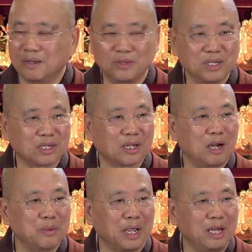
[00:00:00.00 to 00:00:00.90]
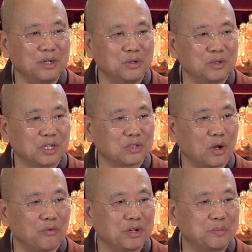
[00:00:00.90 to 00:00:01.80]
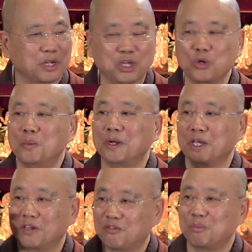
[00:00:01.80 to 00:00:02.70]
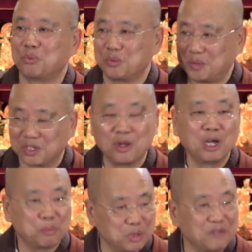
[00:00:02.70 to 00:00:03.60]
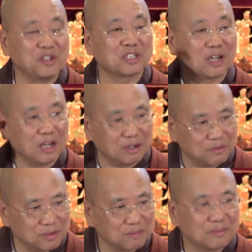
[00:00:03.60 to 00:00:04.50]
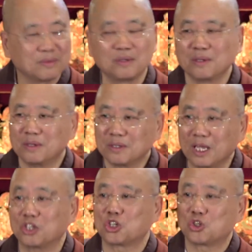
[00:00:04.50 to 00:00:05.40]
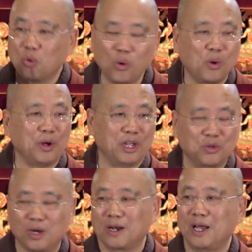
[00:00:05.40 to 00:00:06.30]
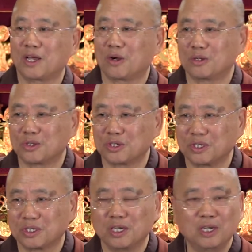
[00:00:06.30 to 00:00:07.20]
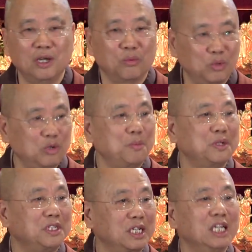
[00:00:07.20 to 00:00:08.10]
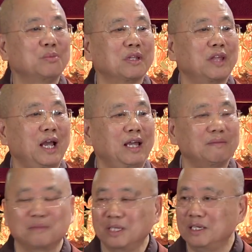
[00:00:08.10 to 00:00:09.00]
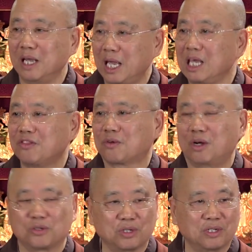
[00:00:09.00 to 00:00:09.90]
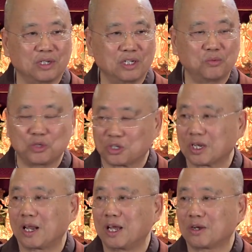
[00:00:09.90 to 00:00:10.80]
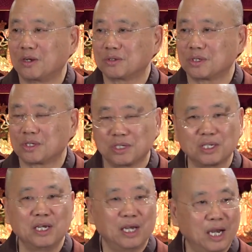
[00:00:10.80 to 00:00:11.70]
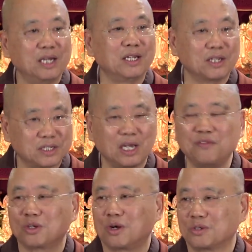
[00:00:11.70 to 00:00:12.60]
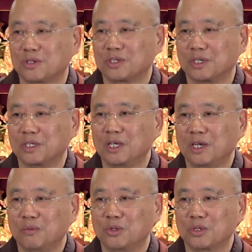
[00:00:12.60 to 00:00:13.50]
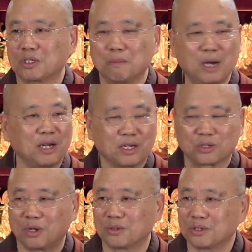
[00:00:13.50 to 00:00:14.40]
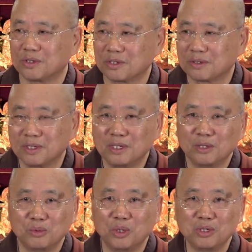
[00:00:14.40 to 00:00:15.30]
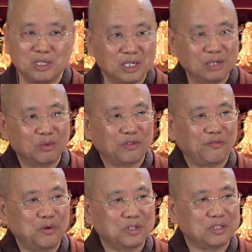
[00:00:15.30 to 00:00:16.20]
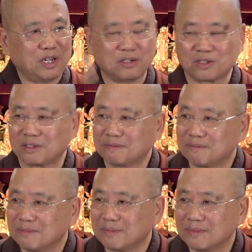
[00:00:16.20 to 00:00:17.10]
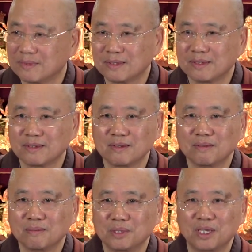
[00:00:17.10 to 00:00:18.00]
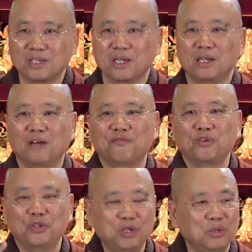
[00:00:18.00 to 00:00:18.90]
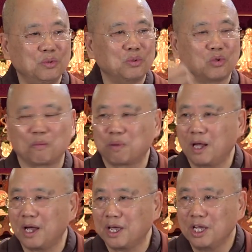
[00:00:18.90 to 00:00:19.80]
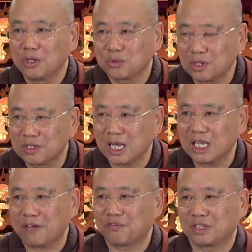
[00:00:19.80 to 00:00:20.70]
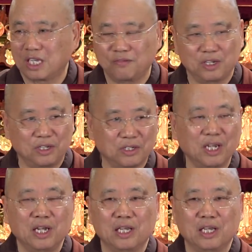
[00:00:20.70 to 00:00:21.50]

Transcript: And that's the karmic energy that's already been accumulated from previous lives. That's stored in your alive consciousness. We will be dealing with that in the 8th consciousness, which is the alive consciousness, and in the 7th consciousness, which is the manas consciousness. We're only dealing with the first 6. But that's enough for you to apply to your daily activities.